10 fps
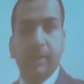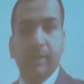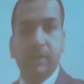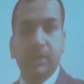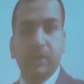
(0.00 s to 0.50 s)

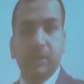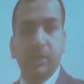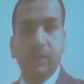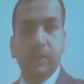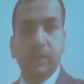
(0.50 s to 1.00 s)
which
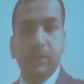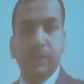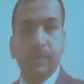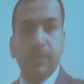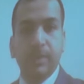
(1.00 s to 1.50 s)
to
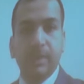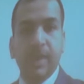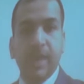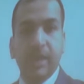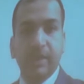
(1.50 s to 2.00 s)

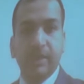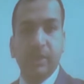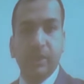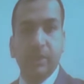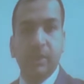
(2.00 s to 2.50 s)
cater
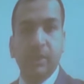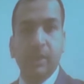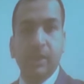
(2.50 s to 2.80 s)
to.